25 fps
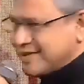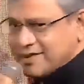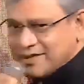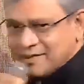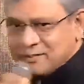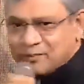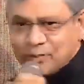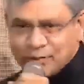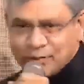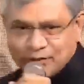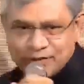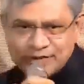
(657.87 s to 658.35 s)

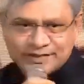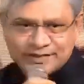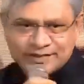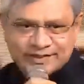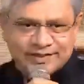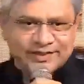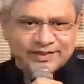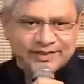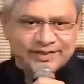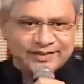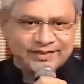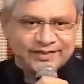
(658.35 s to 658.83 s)
Elambur is
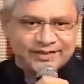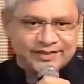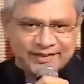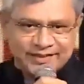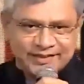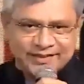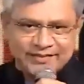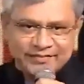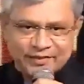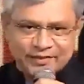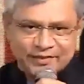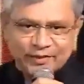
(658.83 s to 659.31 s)
the
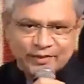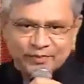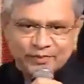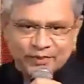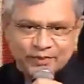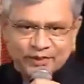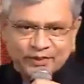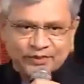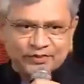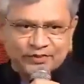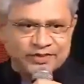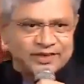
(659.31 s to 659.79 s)
correct way to
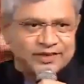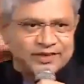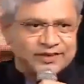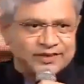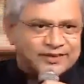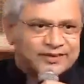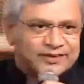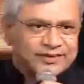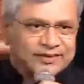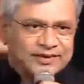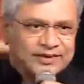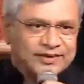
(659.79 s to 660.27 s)
pronounce, right?
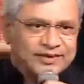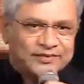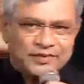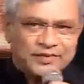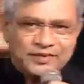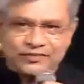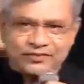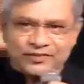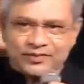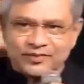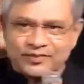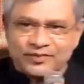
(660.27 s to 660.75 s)

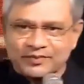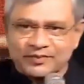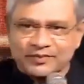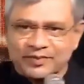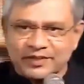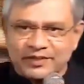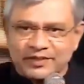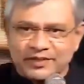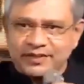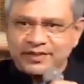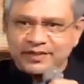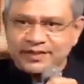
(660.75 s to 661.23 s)
Anybody from
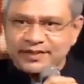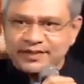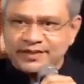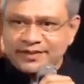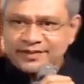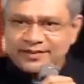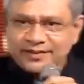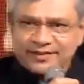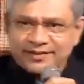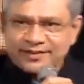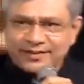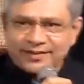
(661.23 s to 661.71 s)
Tamil?
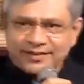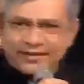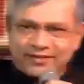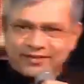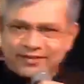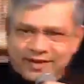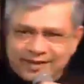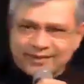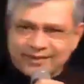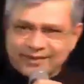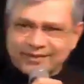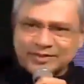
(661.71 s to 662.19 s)

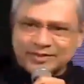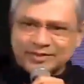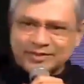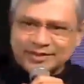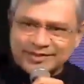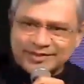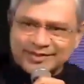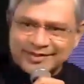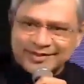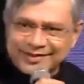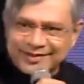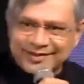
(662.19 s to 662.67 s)
Vanakkam, sir.